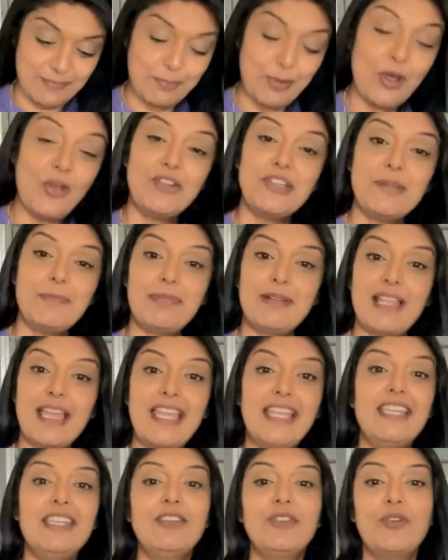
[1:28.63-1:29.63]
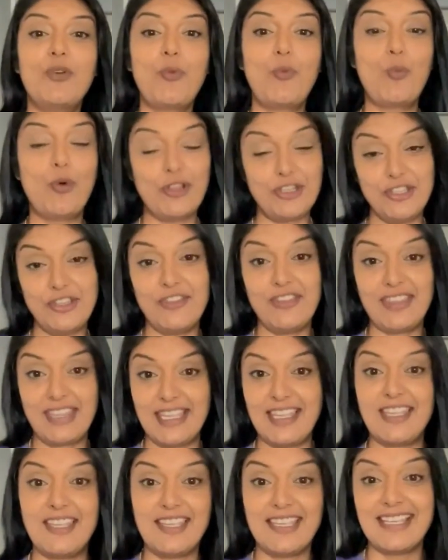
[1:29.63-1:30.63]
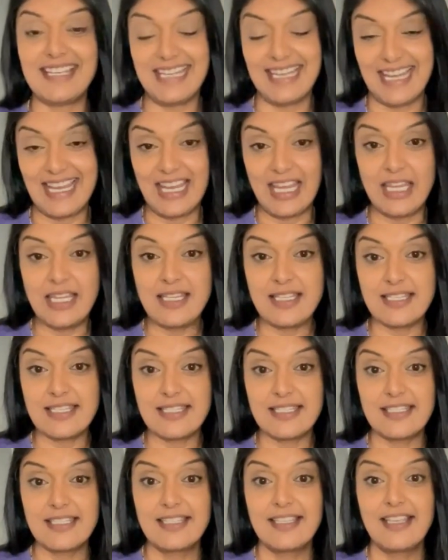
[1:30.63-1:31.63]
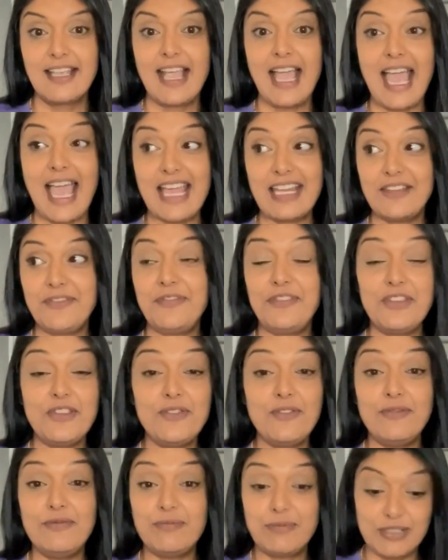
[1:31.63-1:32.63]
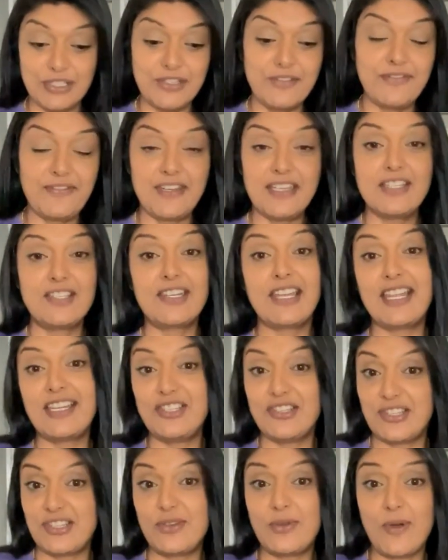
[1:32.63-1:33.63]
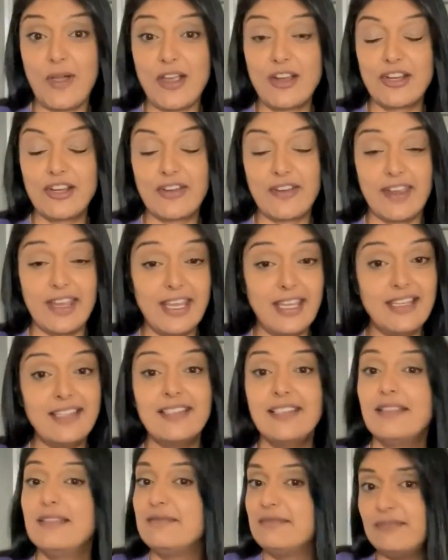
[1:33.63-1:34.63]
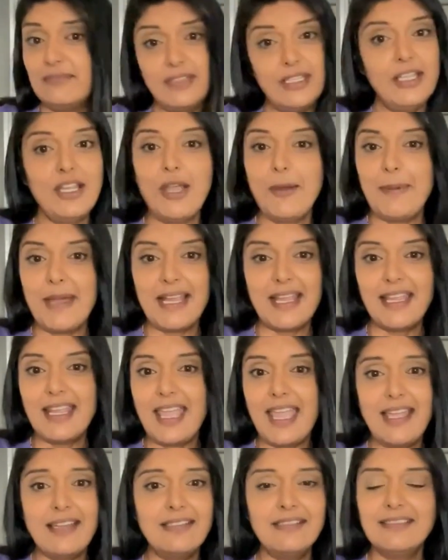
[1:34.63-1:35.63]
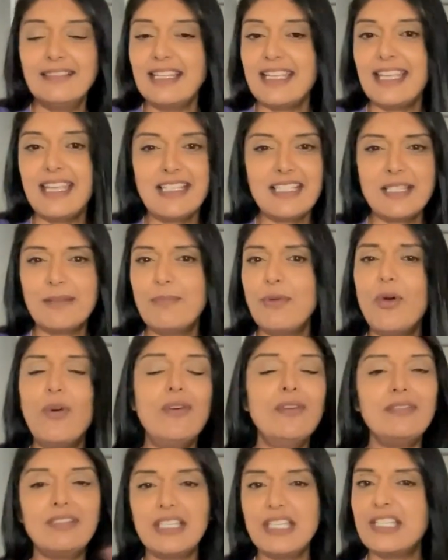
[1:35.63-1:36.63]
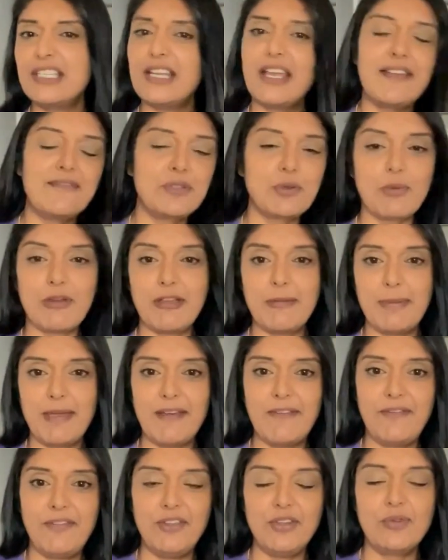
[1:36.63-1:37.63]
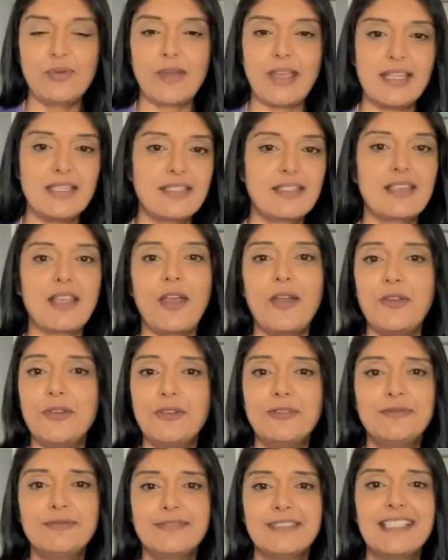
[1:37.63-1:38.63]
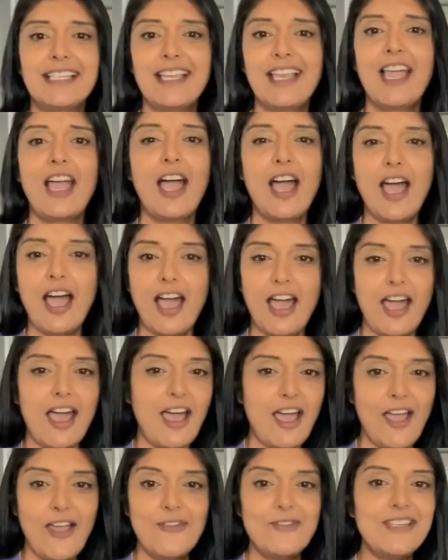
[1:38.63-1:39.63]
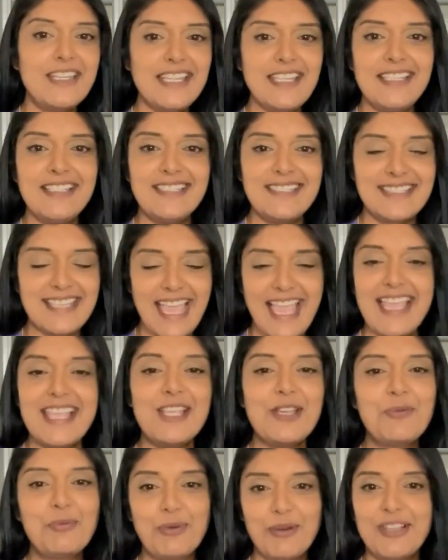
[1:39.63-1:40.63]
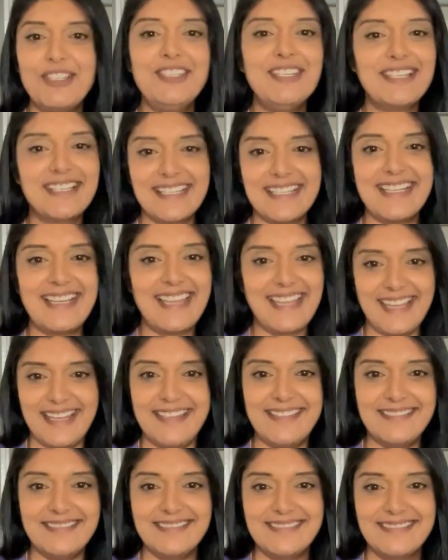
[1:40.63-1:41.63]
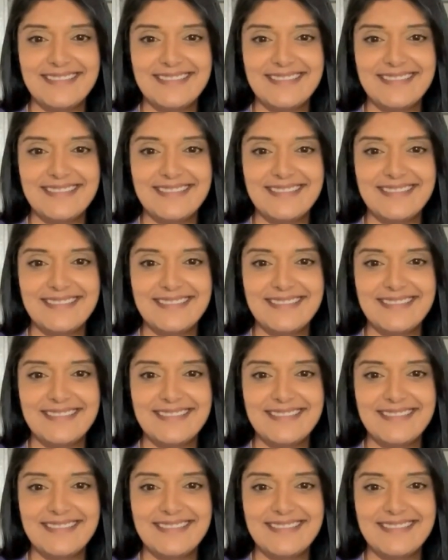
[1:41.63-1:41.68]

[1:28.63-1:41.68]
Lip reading: put on your plate what you think you're going to eat, and if you once you finished it and you're still hungry, you go back again and get some more. You don't have to worry about food waste. So only take what you're going to eat.